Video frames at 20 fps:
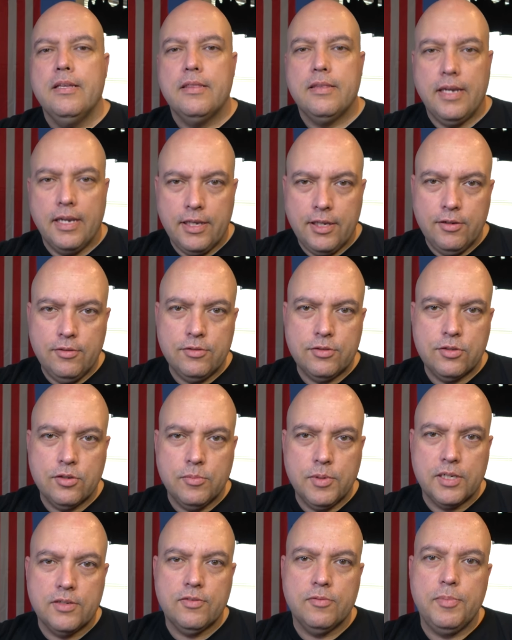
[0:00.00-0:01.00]
thank you
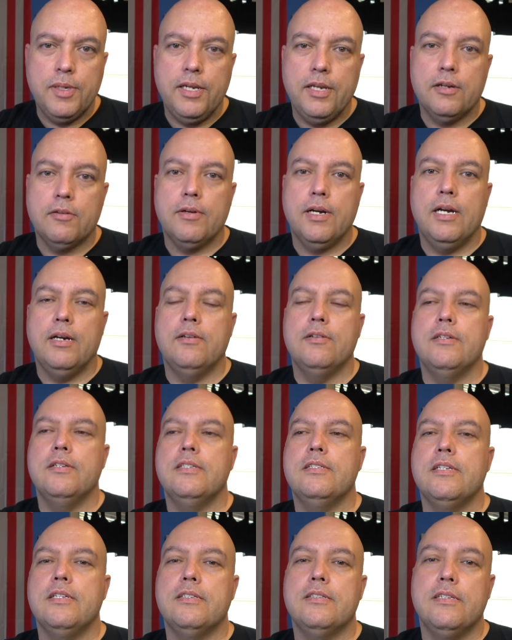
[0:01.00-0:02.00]
so much for being
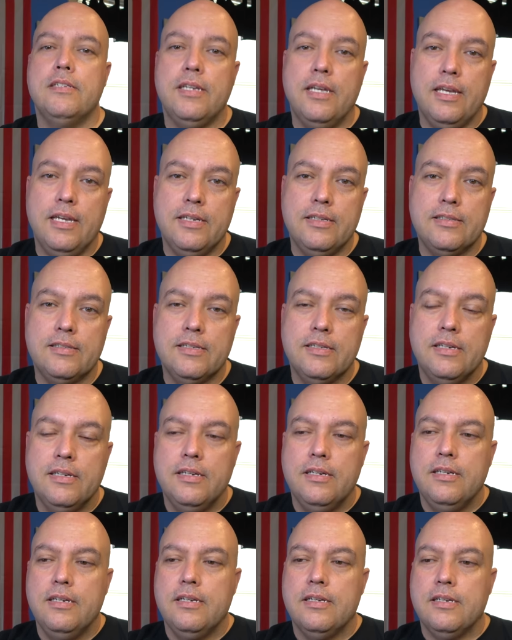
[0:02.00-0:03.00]
around since the days
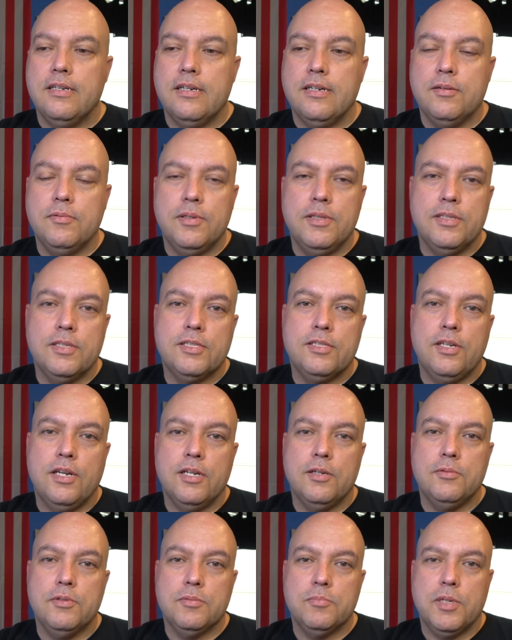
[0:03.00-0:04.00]
uh, when this
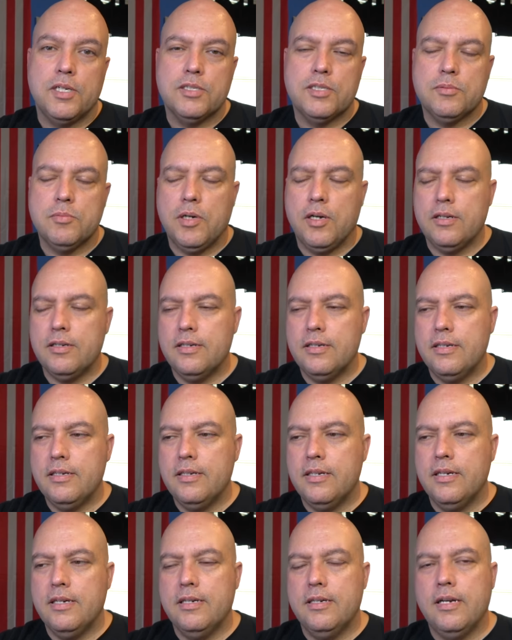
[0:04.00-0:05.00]
channel was much smaller.
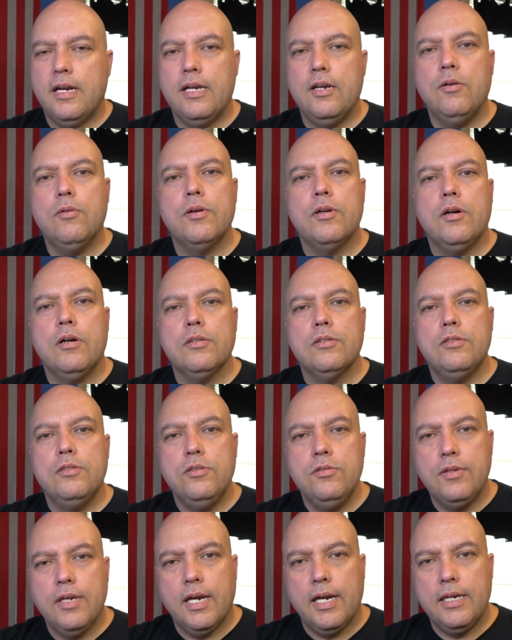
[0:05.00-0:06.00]
And uh, I owe it all to
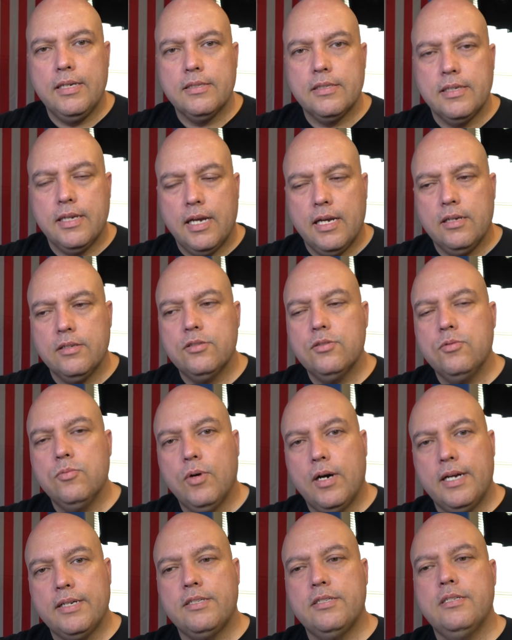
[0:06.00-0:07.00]
you guys and gals who
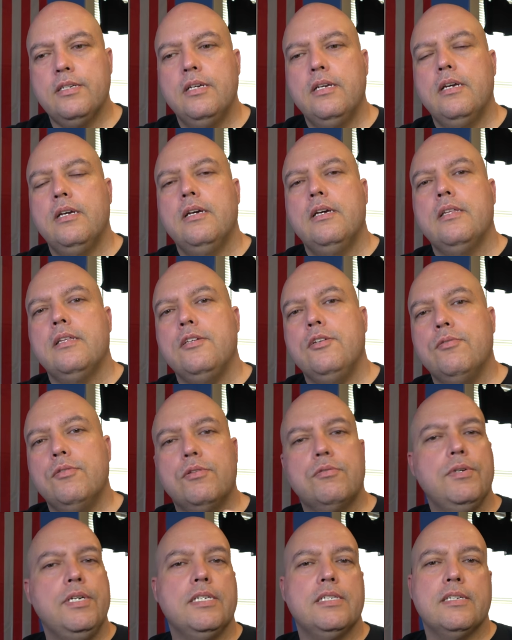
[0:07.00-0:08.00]
watch. You're
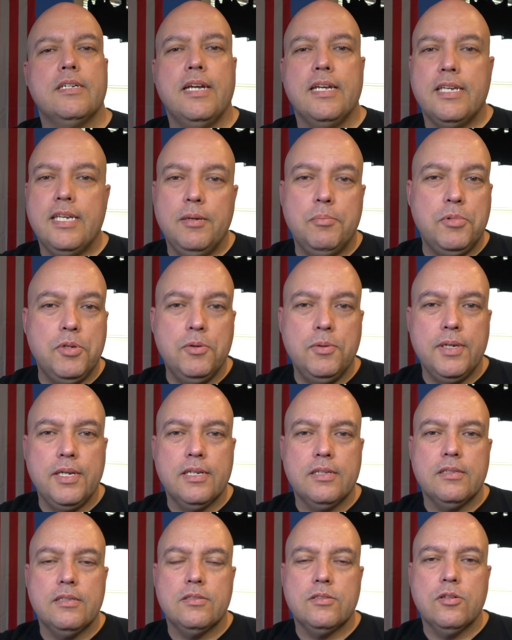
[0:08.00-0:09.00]
the reason I keep doing
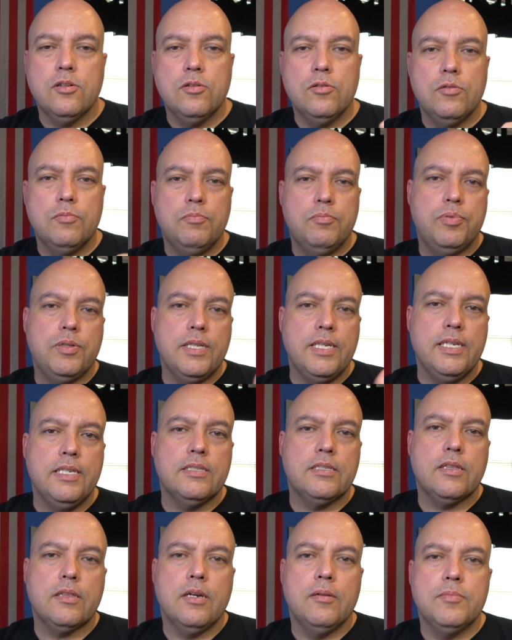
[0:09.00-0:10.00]
it, so
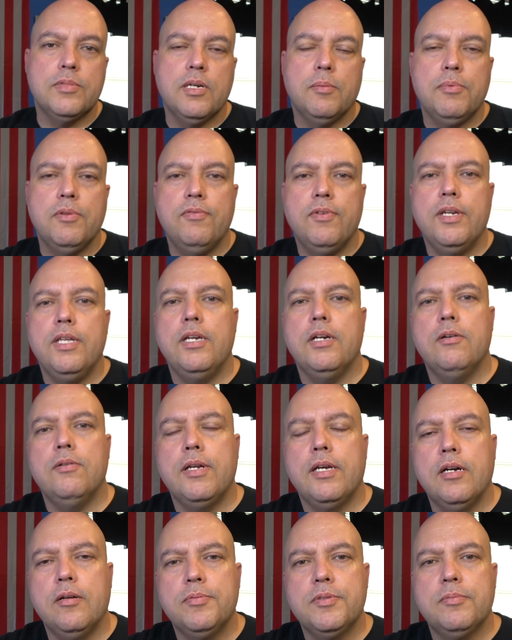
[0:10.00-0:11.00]
please thumbs up the video.
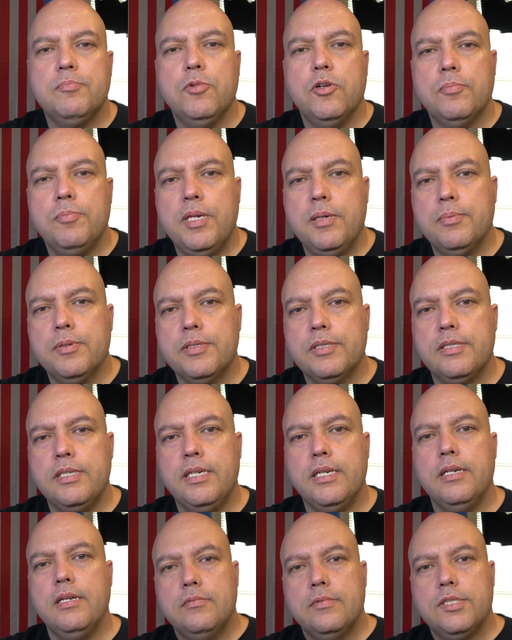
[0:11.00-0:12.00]
It helps more people
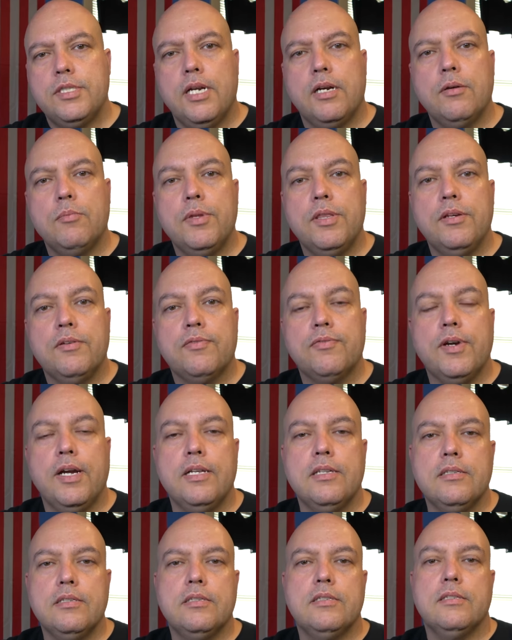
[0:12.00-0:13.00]
see it. Share it with your
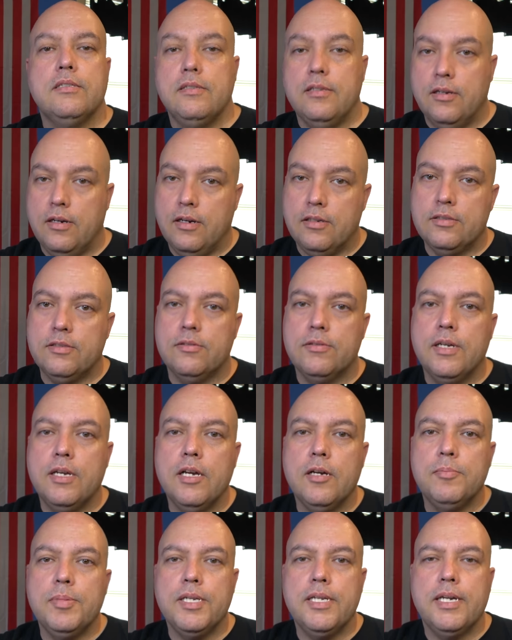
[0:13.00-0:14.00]
friends, also to
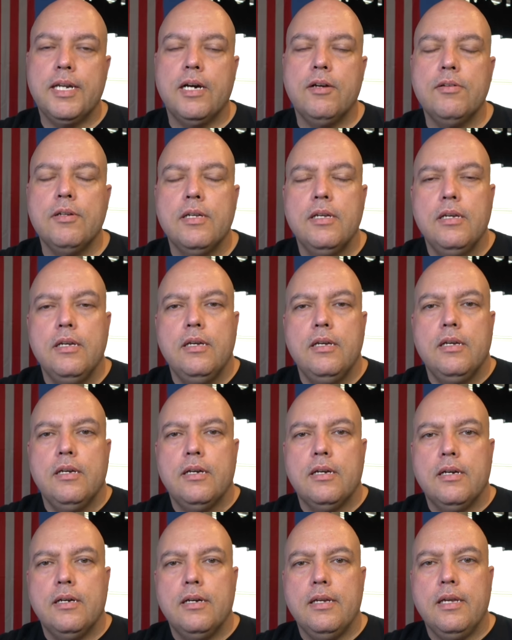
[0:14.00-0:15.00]
help it get out.
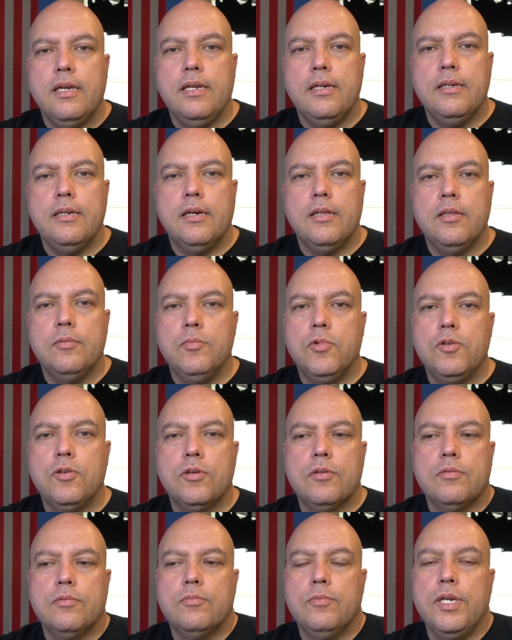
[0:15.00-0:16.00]
Uh, and uh, the
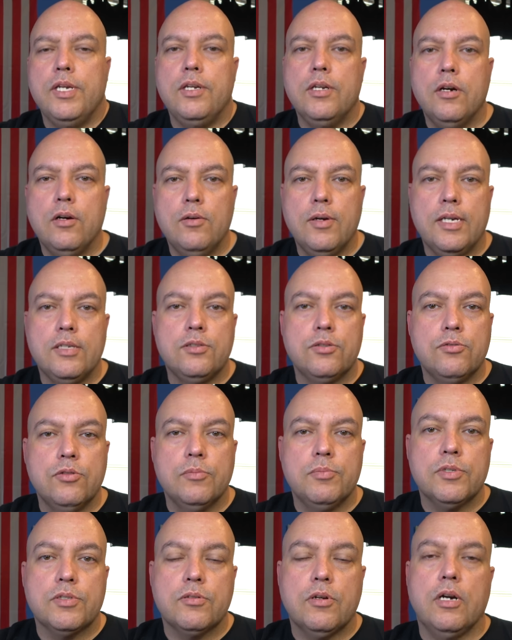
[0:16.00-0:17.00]
more we know as a
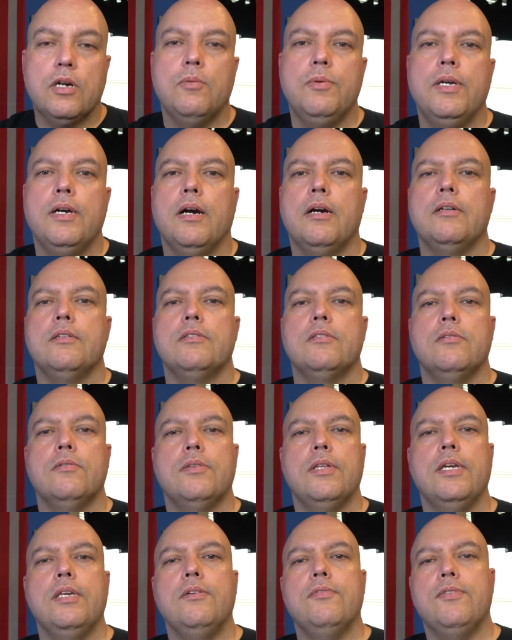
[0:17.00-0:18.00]
group, the stronger we are. So
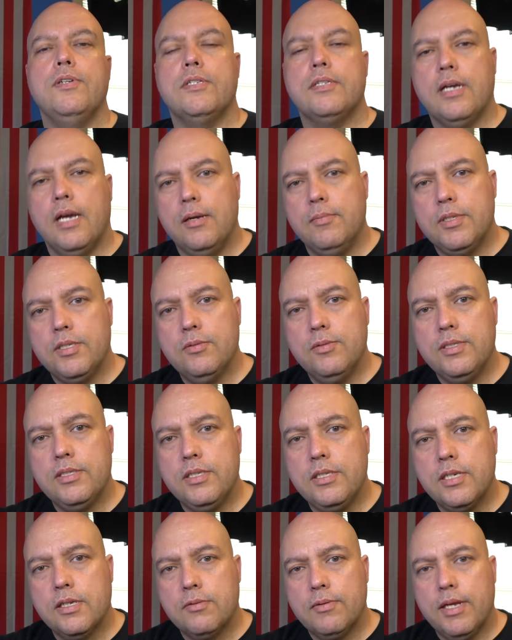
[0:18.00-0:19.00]
thank you for your time. Until we
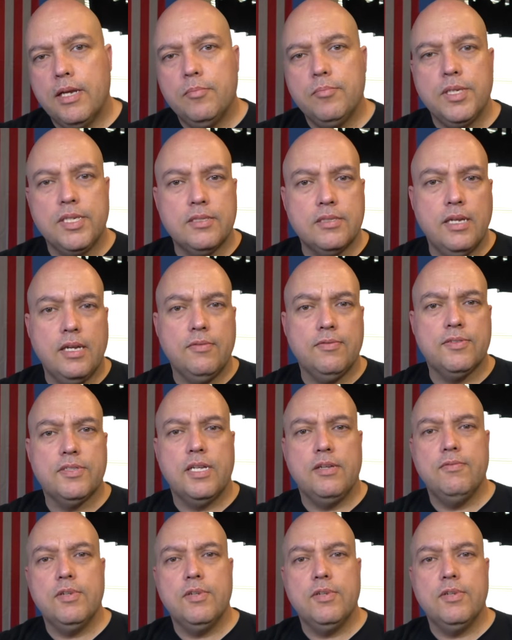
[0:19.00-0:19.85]
see each other again, be safe, stay